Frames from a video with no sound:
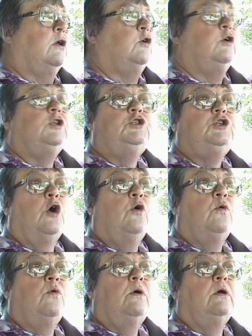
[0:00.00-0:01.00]
could
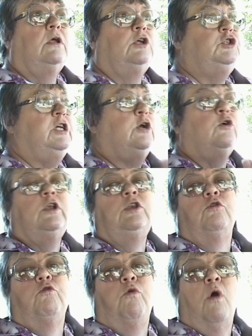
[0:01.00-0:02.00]
show she
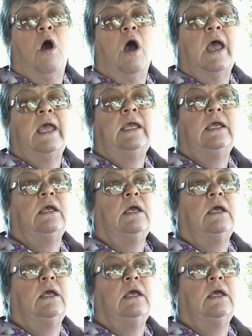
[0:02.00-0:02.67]
couldn't cry,